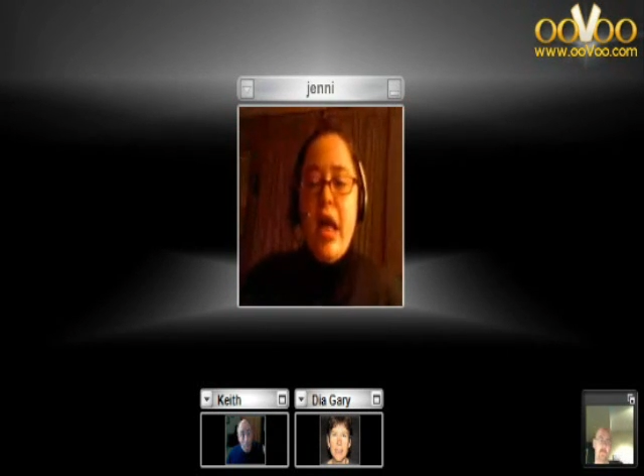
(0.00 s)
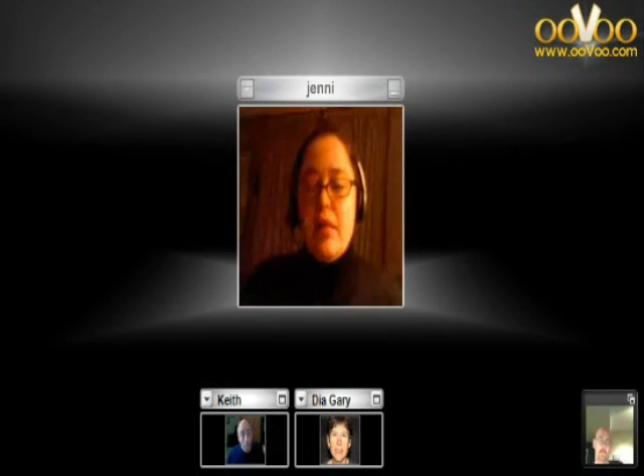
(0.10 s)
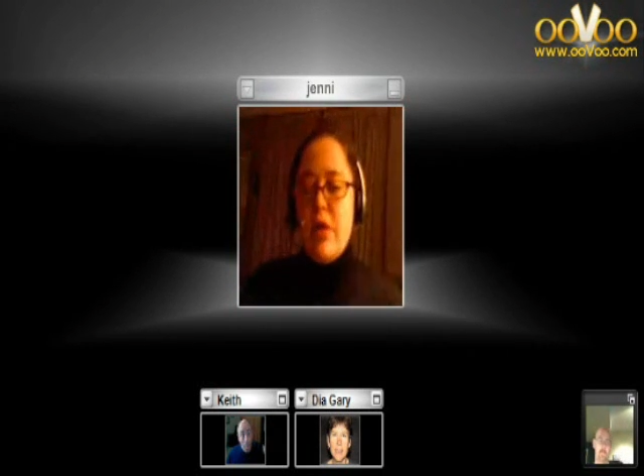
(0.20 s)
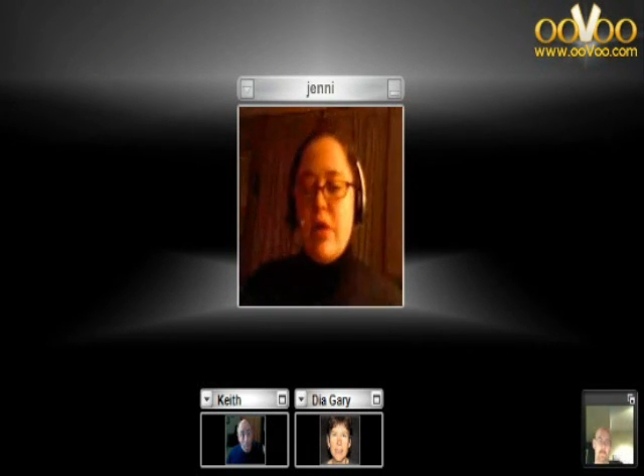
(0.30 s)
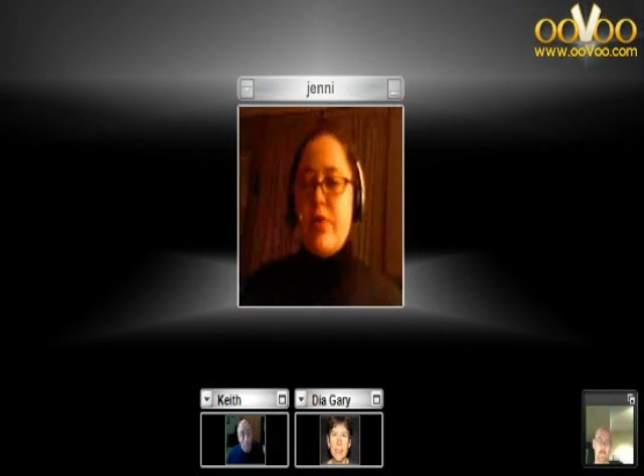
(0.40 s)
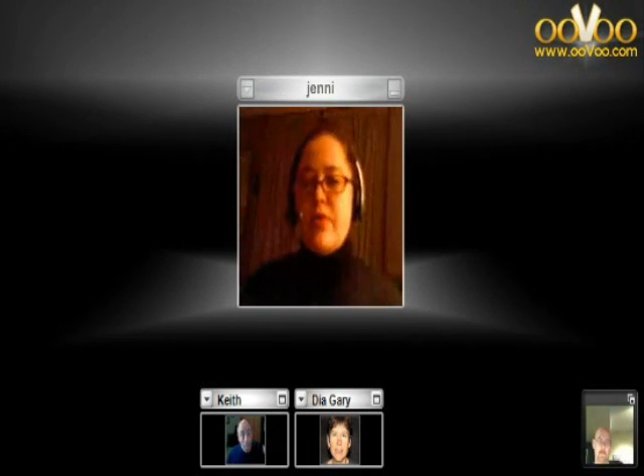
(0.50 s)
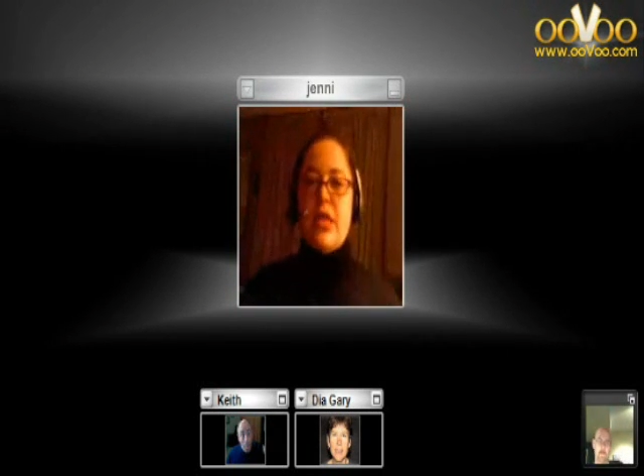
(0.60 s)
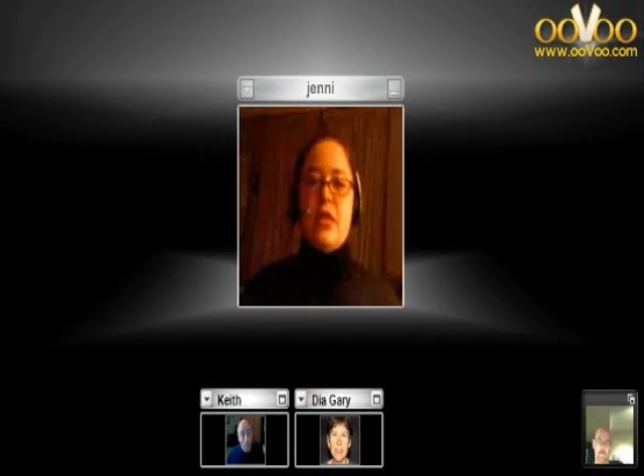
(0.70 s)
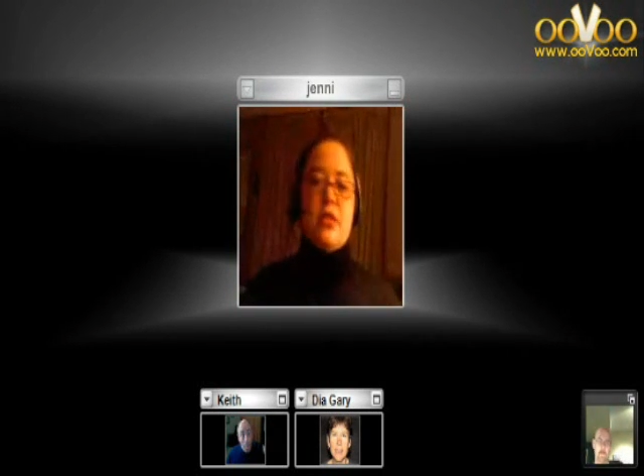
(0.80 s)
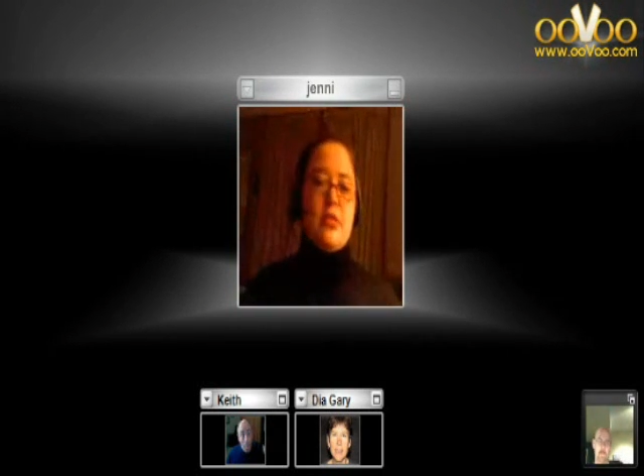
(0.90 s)

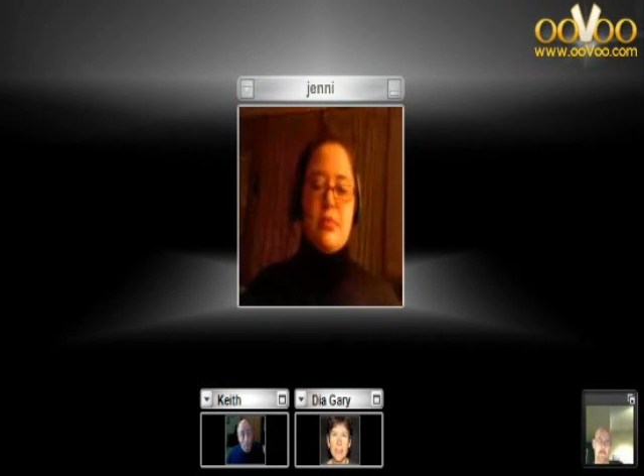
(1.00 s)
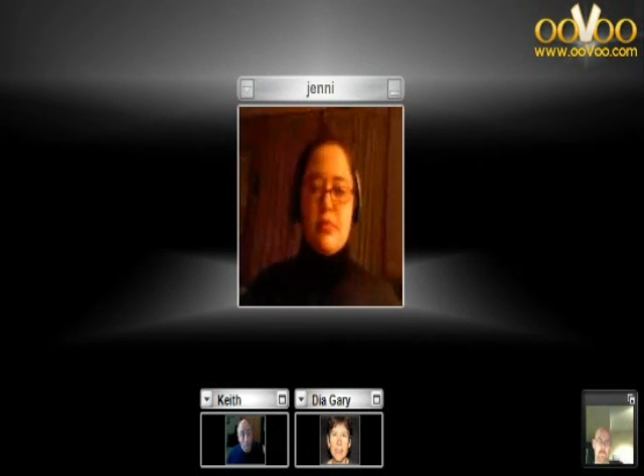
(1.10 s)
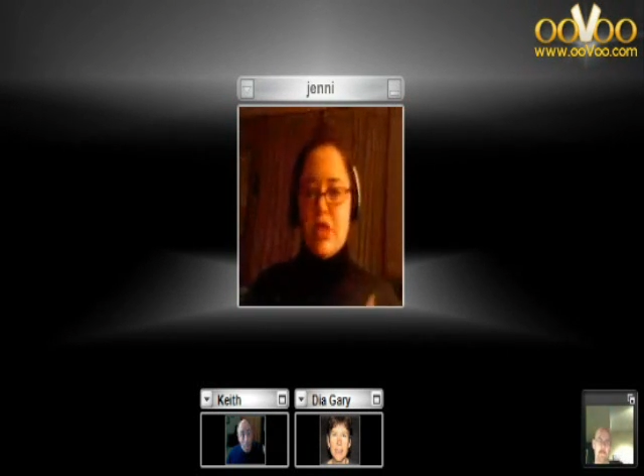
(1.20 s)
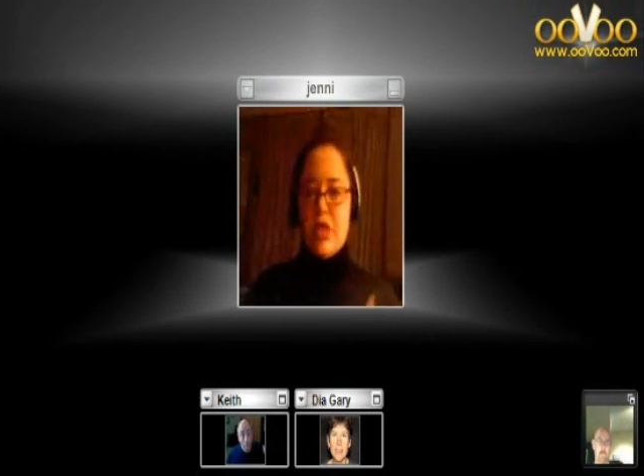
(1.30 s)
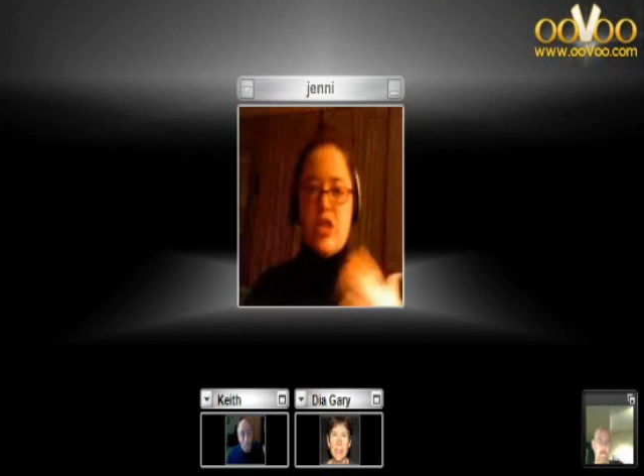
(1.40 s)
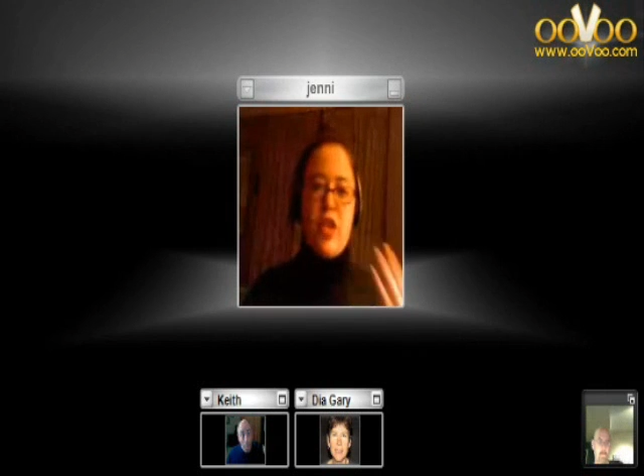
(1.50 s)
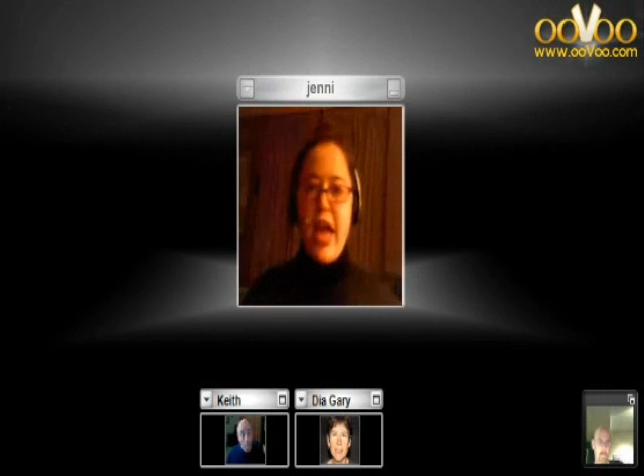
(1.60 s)
Elmos and digital